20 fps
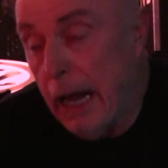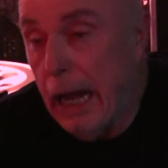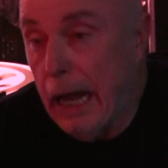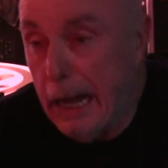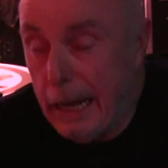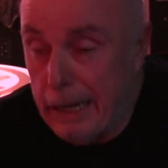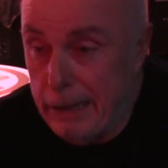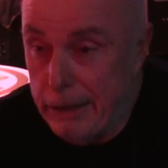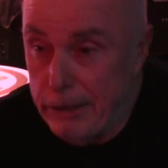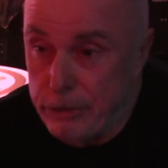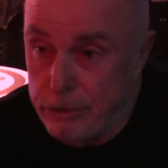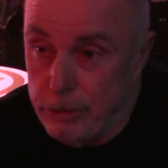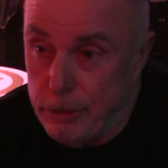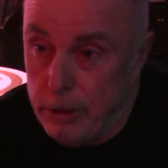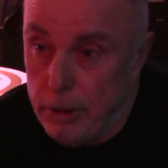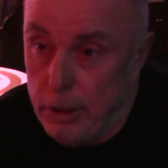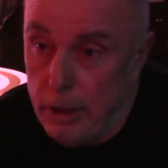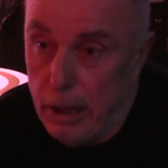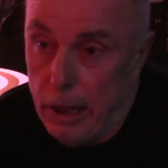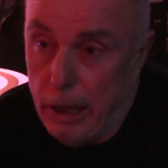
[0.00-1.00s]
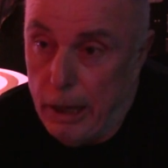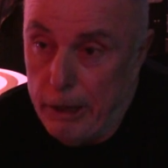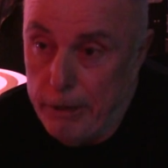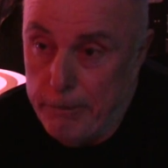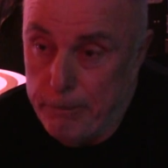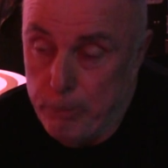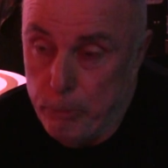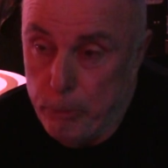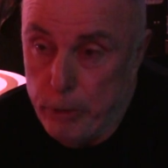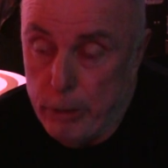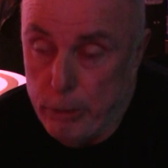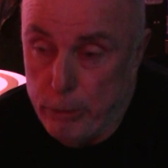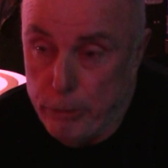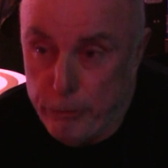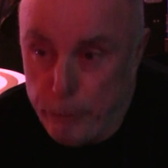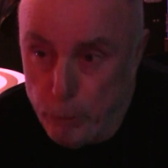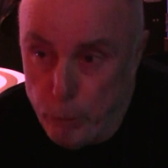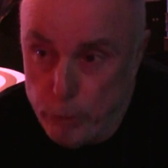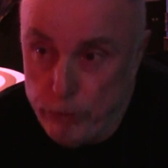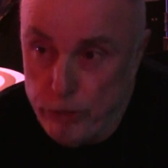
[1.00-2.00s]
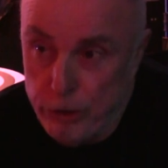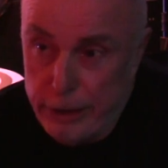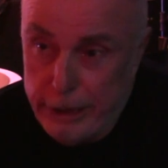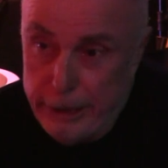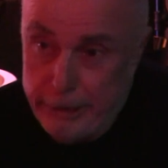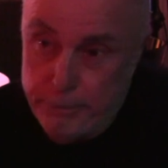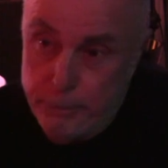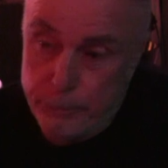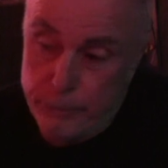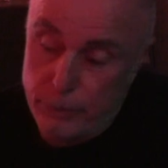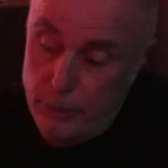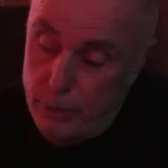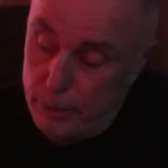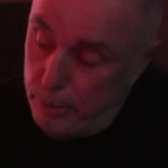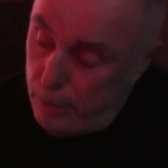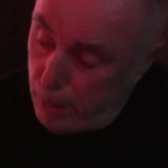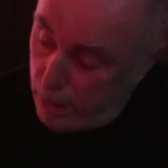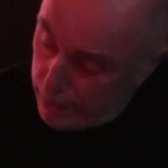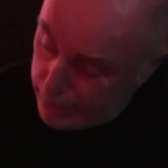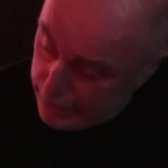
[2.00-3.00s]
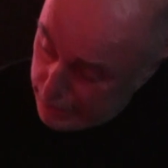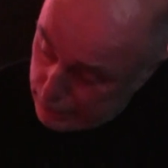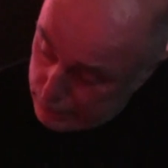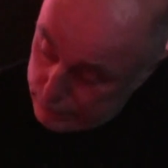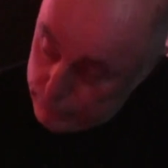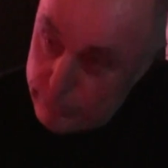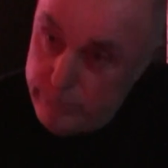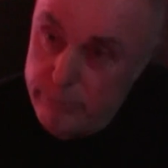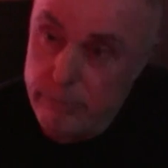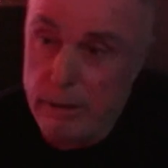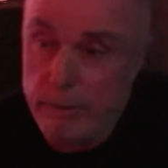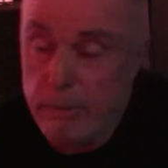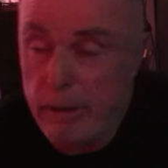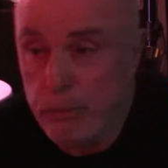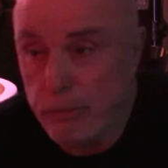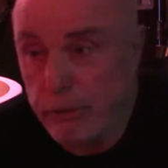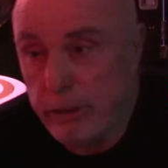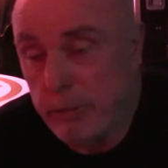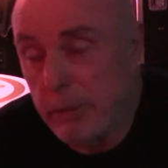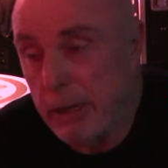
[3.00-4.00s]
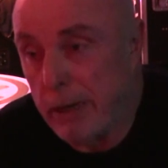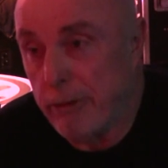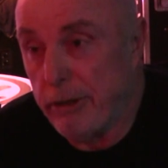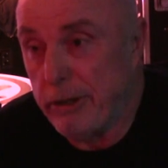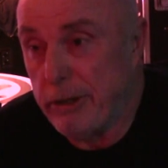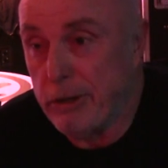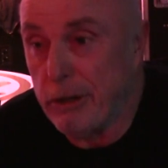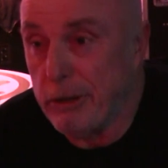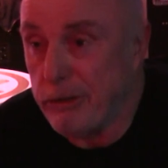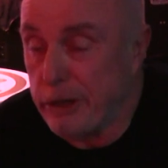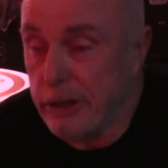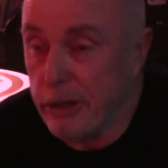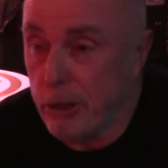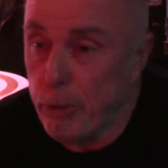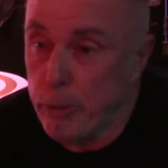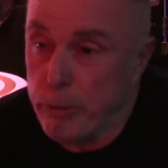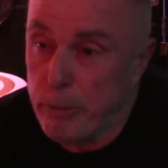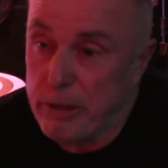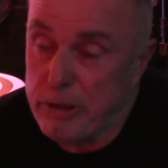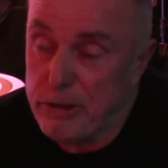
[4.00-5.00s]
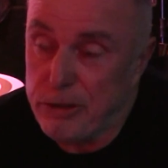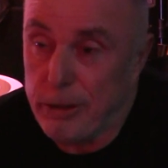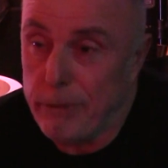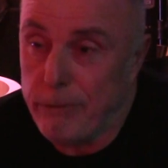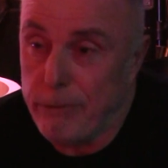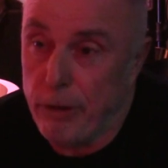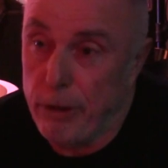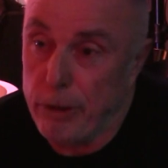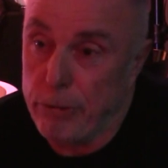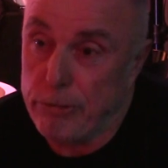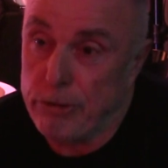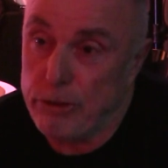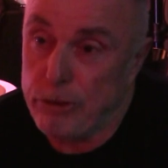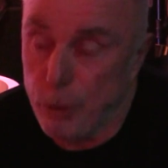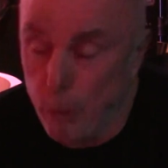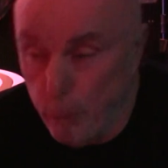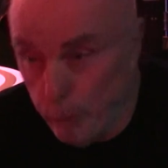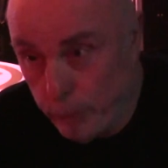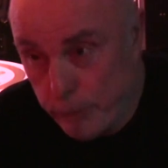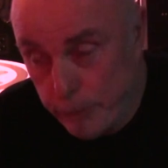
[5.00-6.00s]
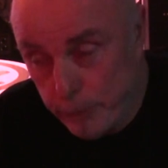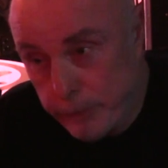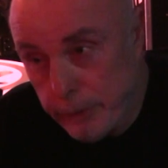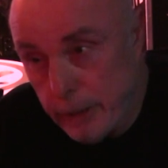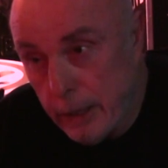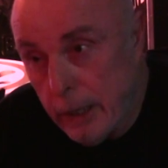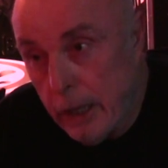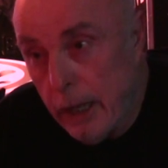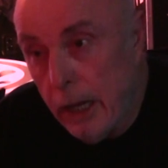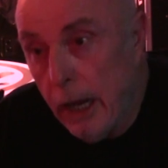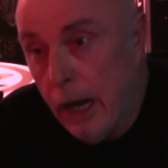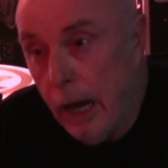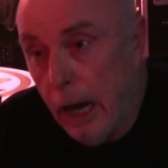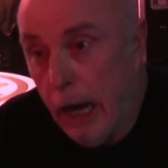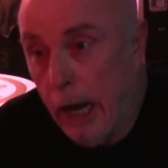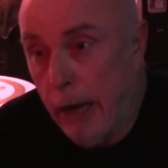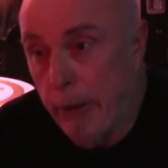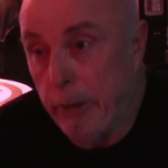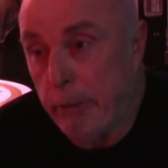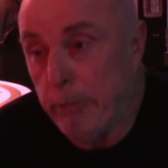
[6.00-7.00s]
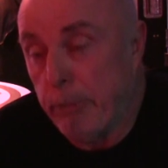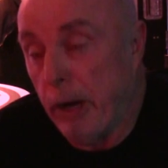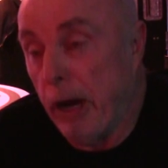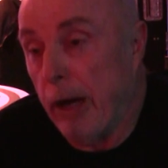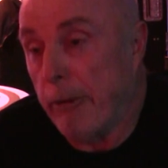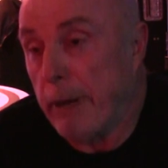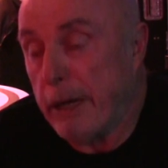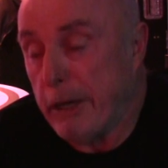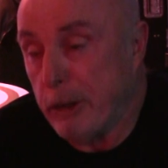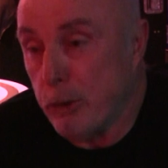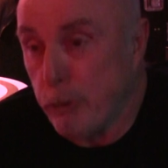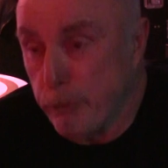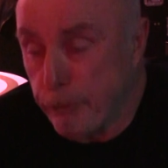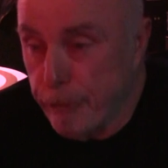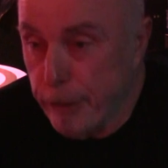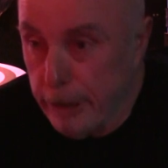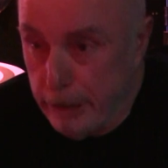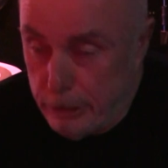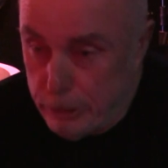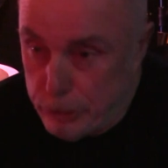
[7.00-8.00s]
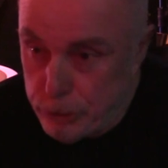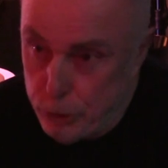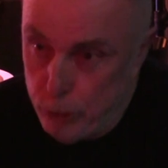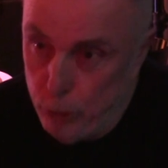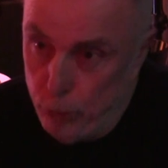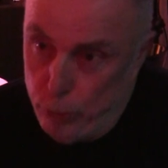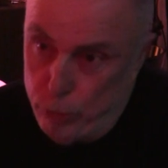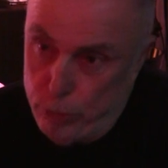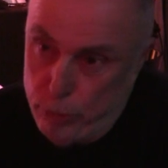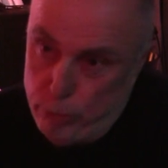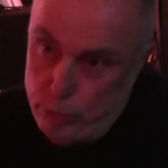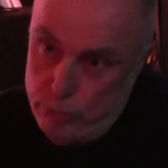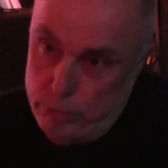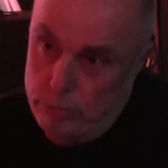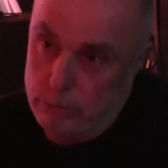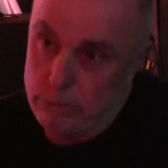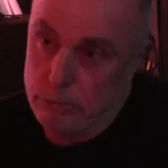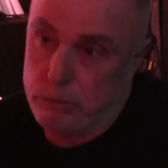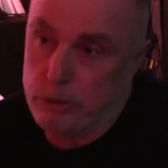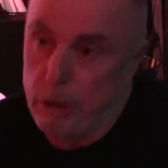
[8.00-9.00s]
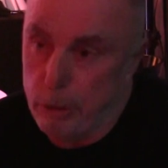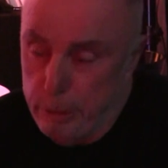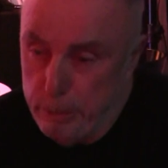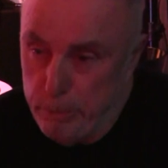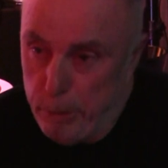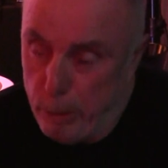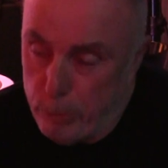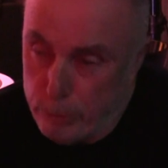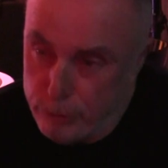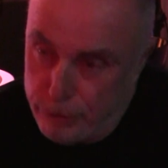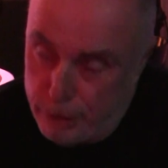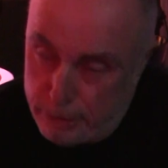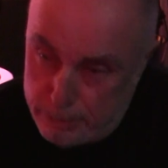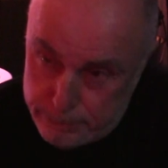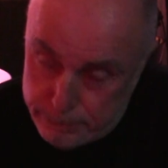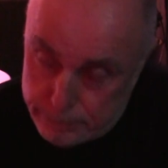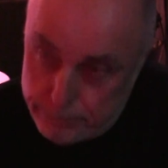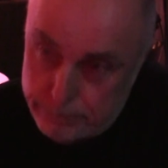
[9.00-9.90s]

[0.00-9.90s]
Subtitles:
And when I was 14, my mum remarried and I didn't get on with my stepfather at all. I made a good friend at school called Tony Poulter.